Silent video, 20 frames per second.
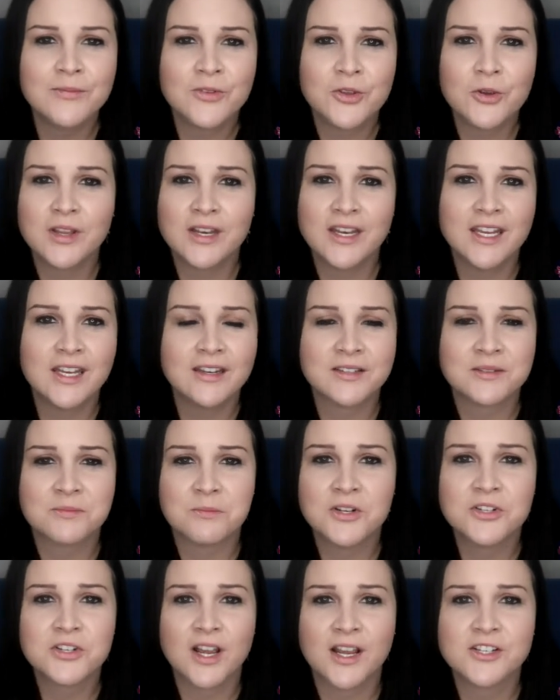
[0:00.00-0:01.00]
You can eat as
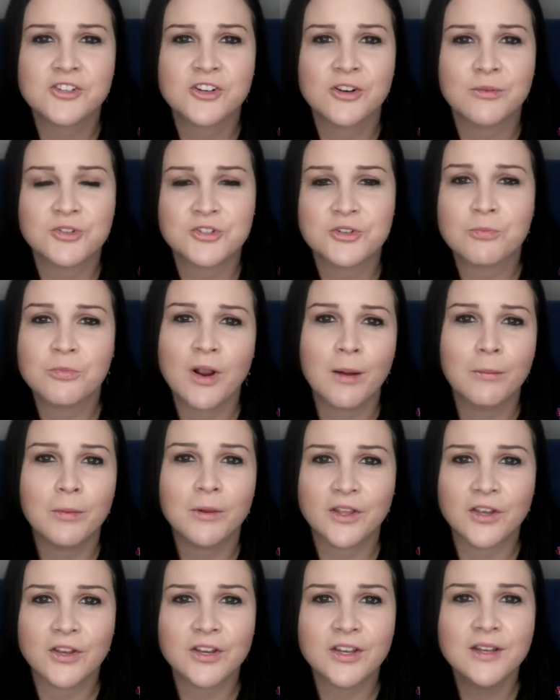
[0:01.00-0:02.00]
much ice cream as you
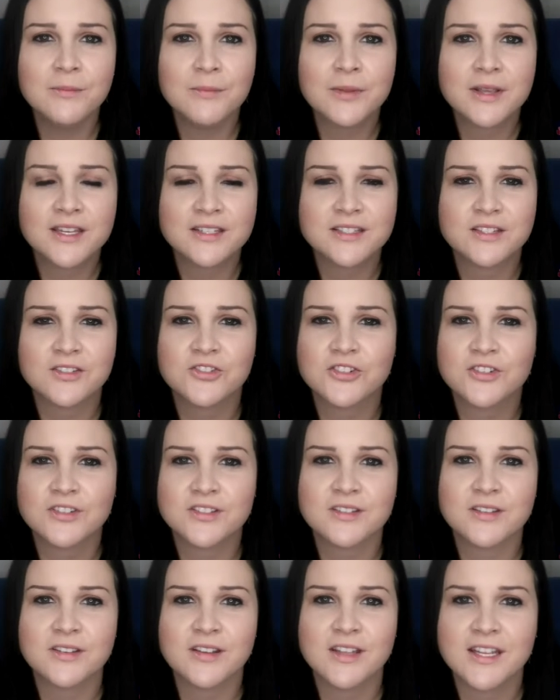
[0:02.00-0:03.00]
probably could because
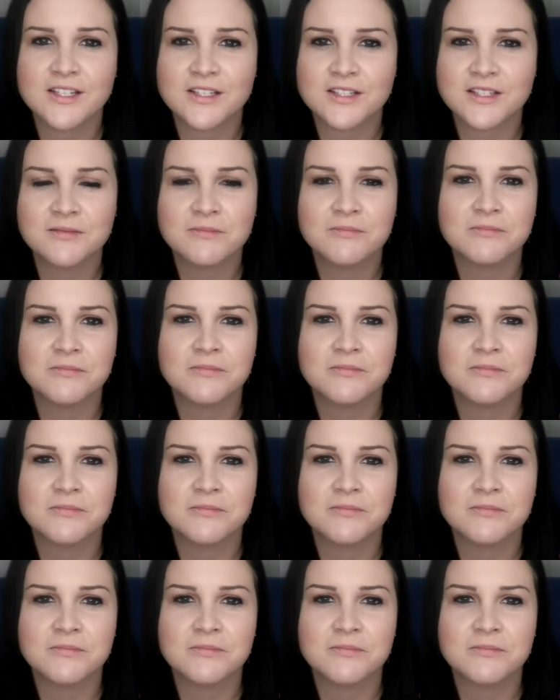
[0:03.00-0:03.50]
it's